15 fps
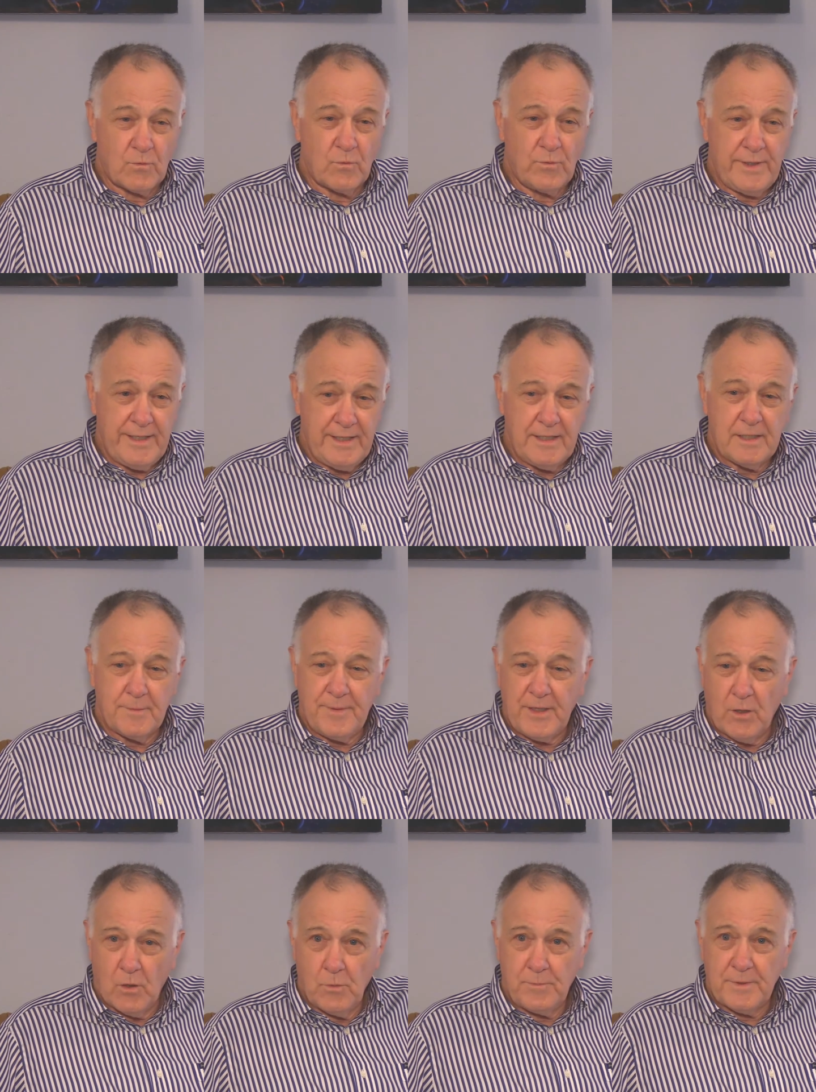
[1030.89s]
we need to be
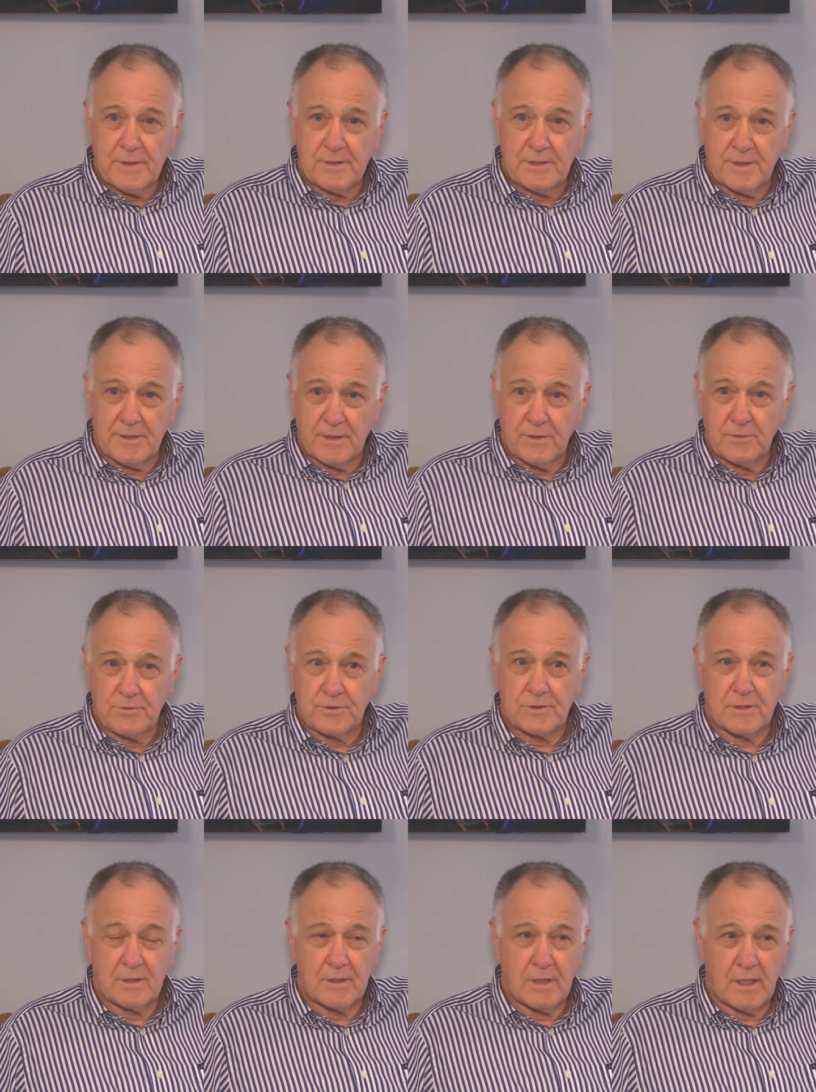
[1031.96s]
open to
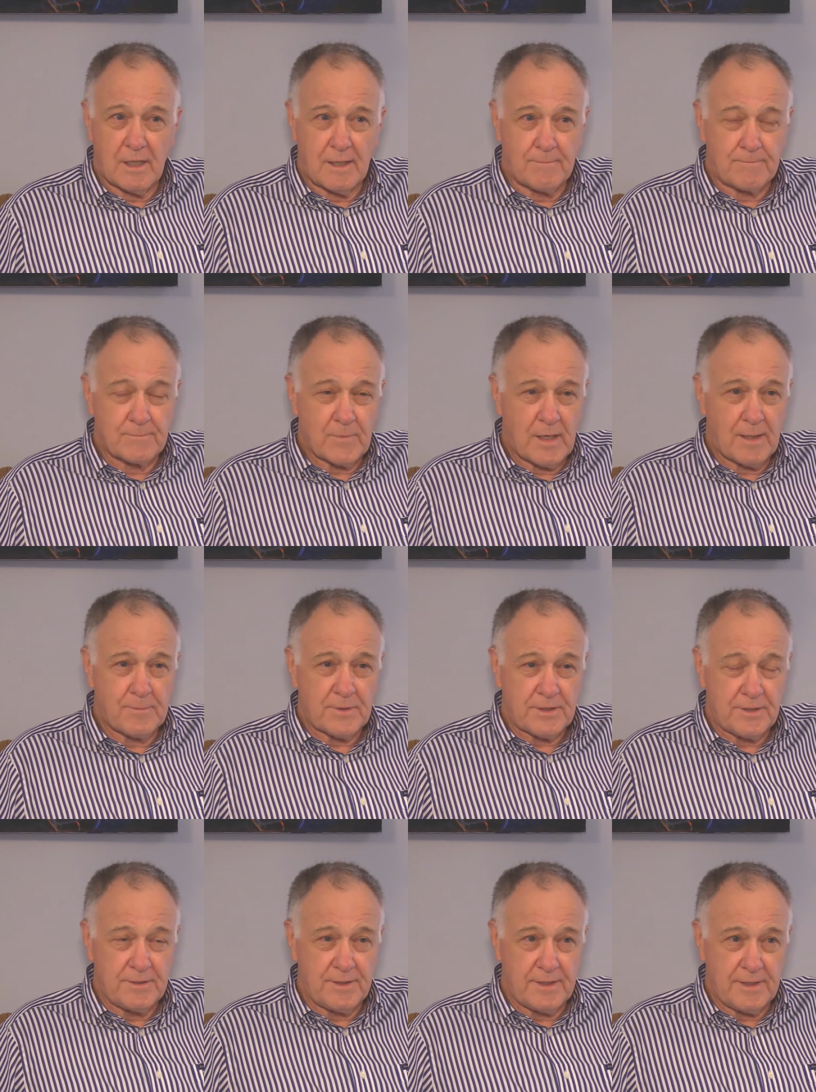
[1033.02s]
those
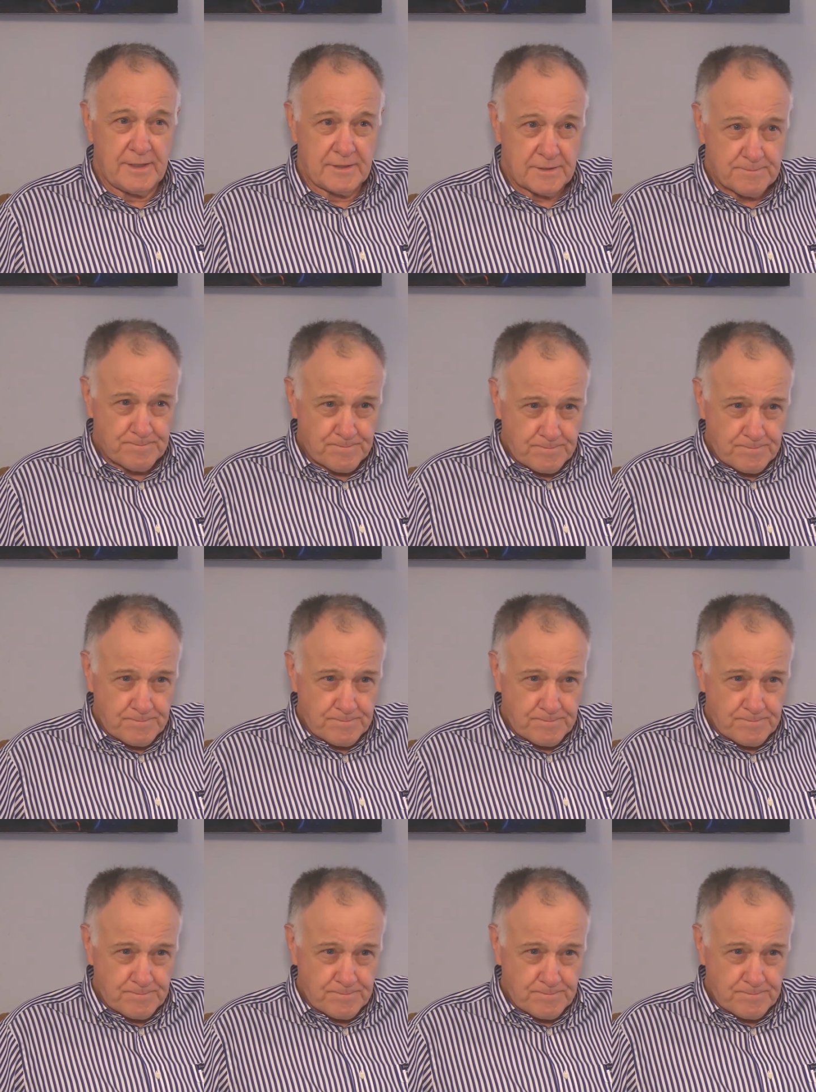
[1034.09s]
opportunities.